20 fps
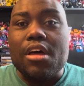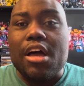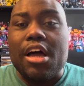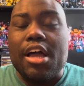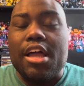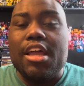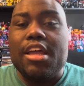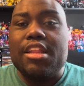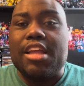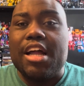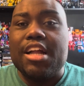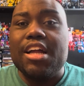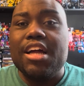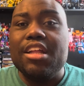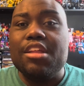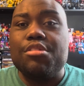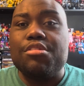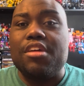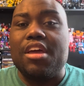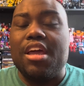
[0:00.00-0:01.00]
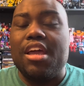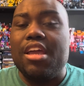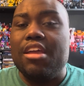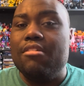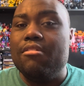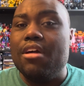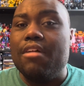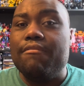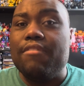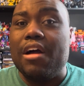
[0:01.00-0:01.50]
And I gotta
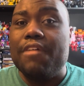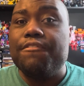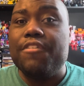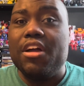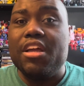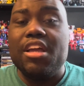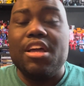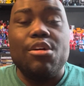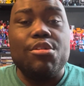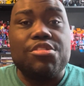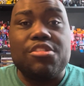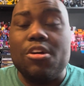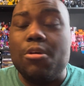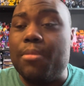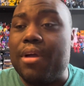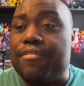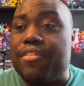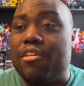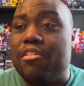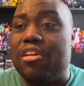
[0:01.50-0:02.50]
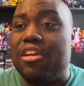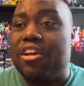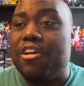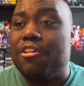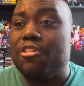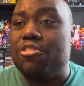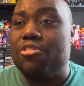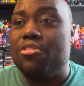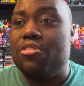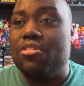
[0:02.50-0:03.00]
say, Raphael is still my favorite
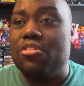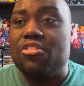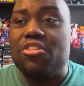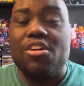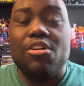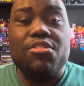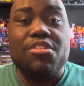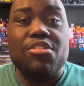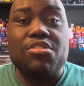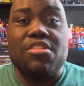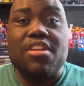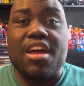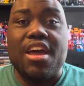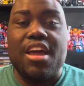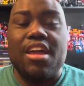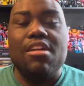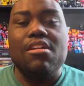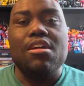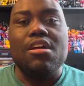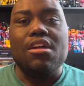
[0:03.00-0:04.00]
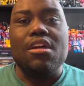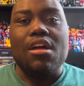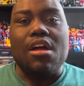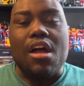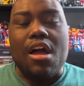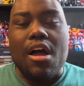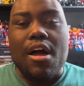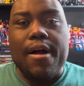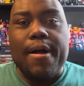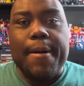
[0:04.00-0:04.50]
character till this day.
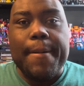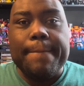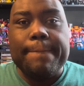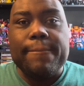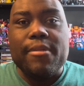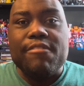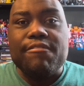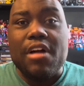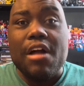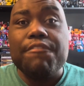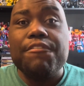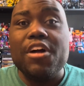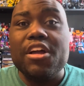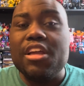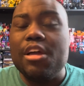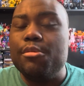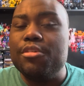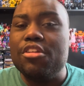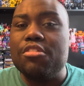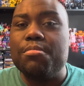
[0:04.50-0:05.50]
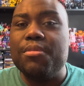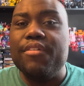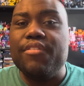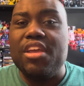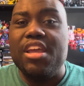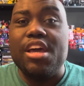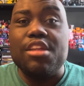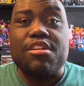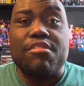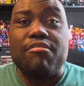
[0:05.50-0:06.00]
Raphael in this movie,
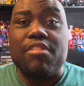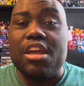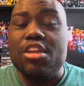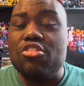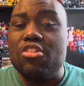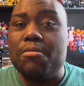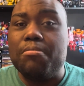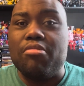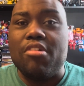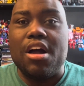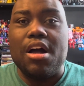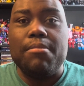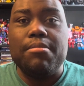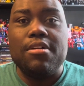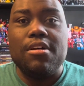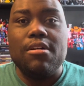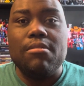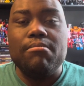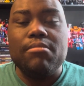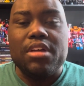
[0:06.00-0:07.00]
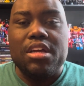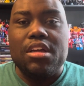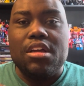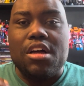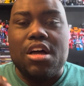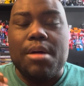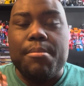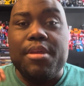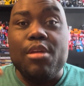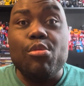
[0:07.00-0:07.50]
he has a raging problem.
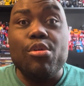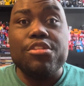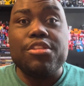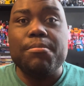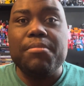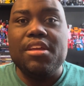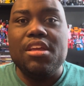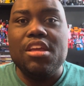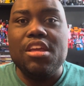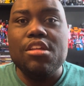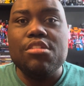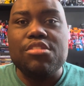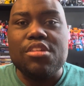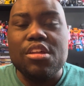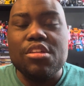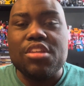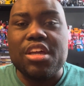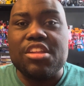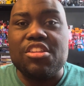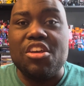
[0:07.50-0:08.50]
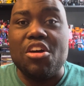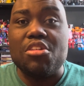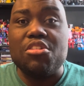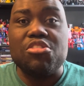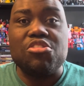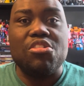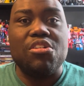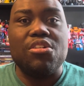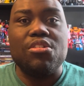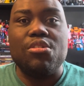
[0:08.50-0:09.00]
He wants to be, he's like the other
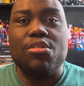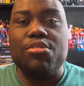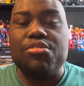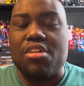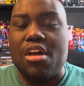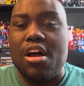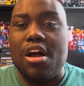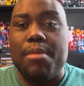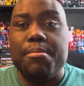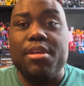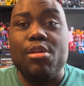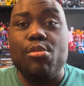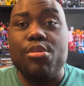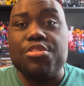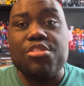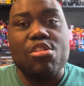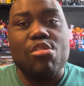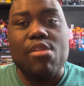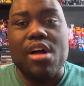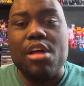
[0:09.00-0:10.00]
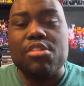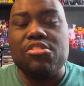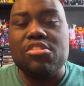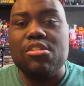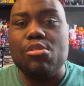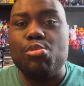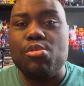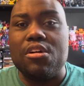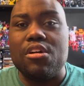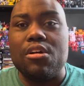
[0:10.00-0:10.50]
turtles. He wants to go out to
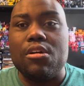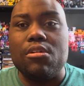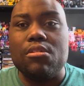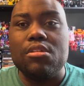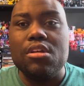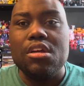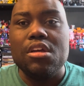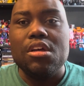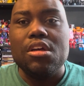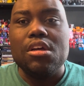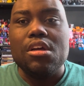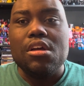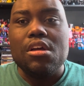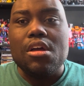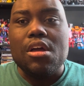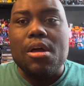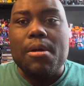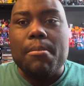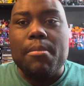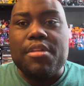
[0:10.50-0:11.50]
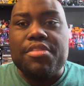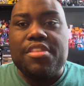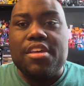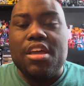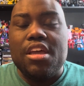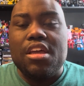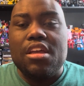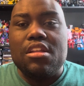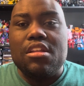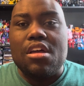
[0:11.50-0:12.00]
the world. But
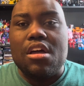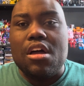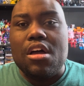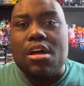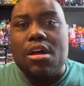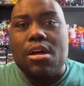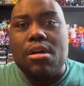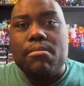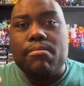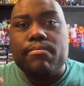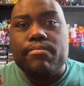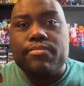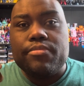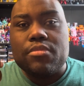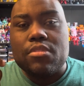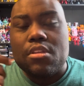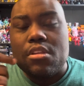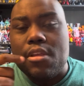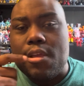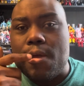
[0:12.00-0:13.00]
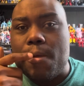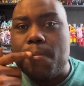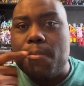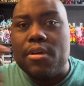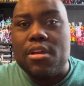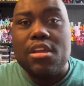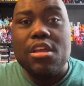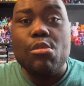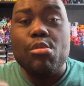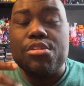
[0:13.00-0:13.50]
then,
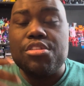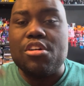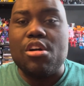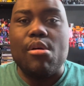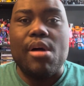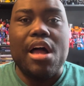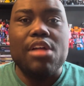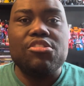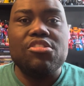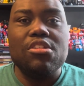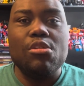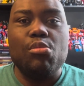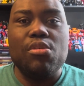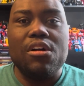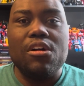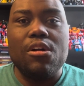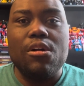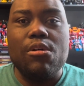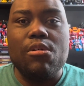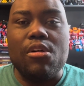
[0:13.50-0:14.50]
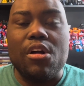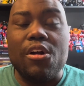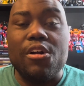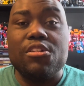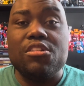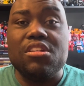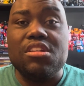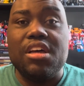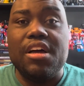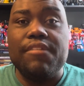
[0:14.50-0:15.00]
but he wants to go out to the world,
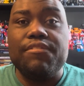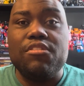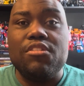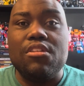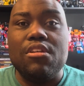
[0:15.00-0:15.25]
earn the love